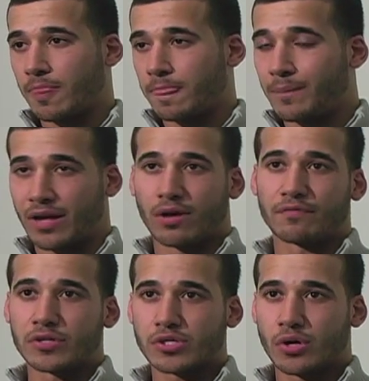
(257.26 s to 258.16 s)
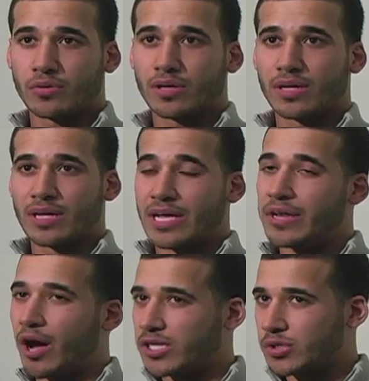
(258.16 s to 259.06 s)
my comfort zone in
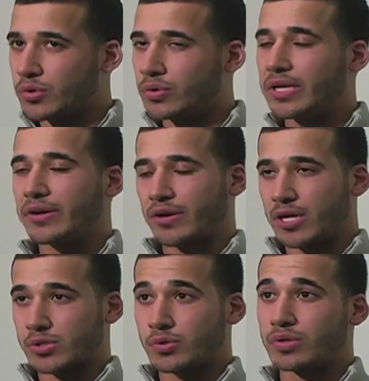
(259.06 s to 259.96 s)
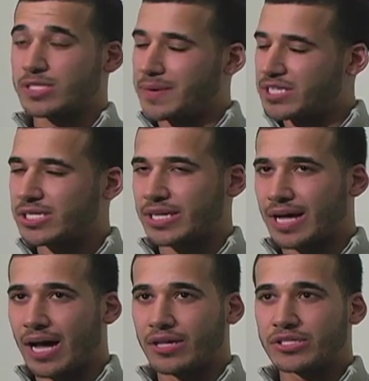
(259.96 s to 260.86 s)
high school, later in high school, especially in
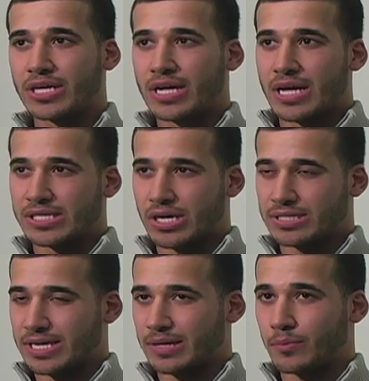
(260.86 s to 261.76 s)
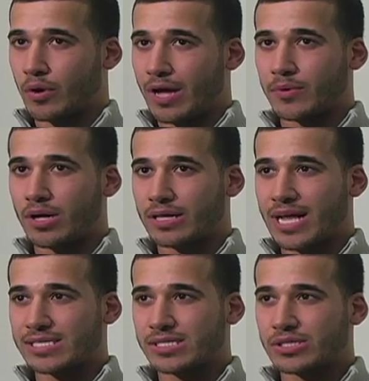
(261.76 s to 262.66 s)
college, and started taking more MCAL
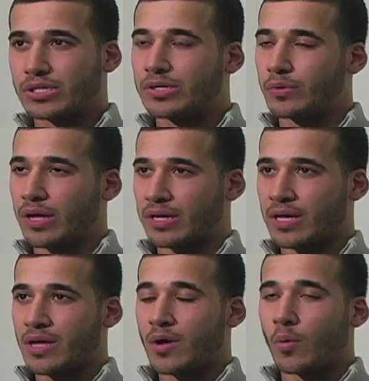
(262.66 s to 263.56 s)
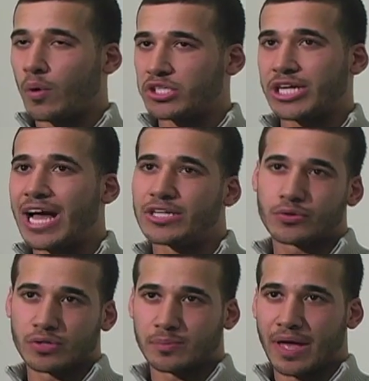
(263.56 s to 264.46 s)
classes to learn like what Jihad
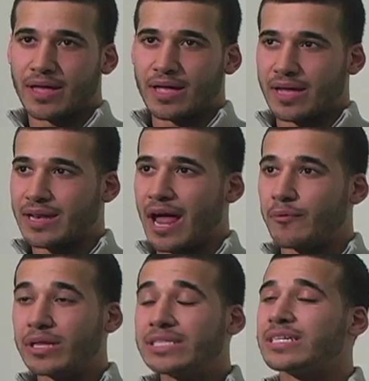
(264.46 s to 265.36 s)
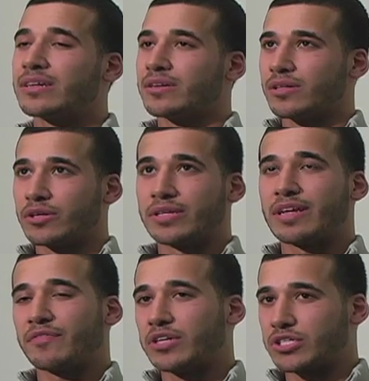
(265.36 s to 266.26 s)
truly meant. And I really didn't learn the
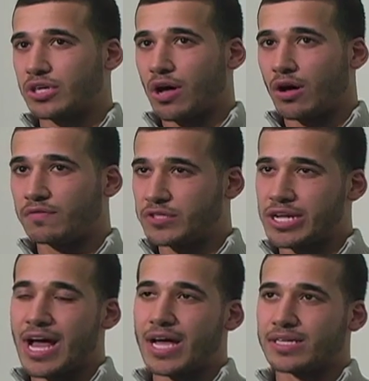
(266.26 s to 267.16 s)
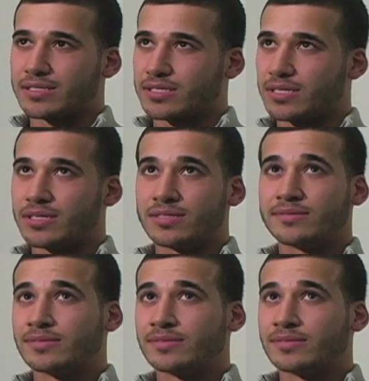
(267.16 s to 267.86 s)
definition of Jihad until,